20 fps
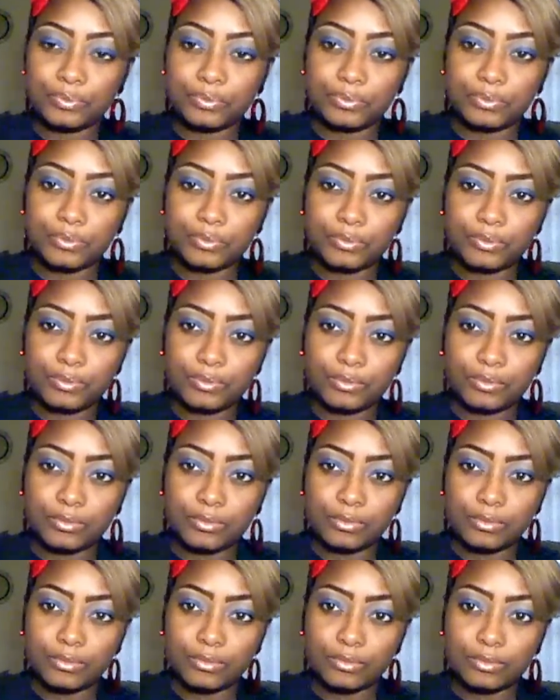
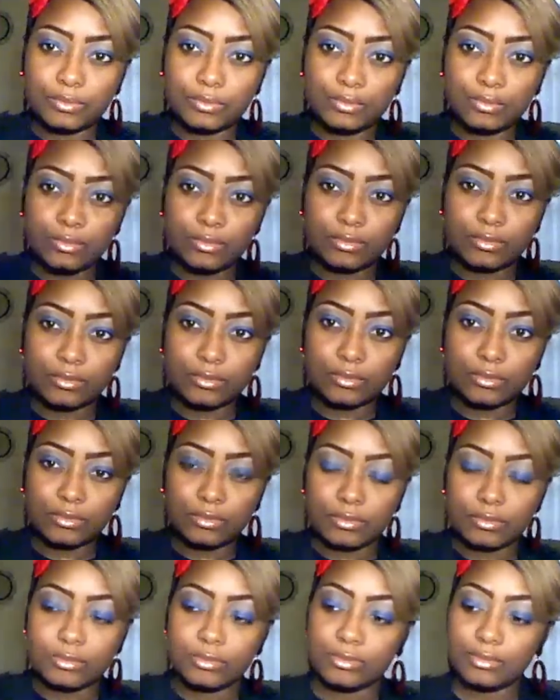
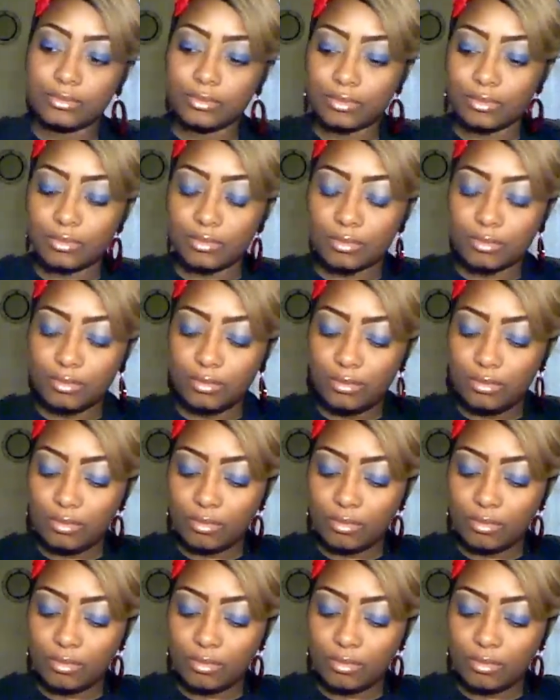(no one is talking)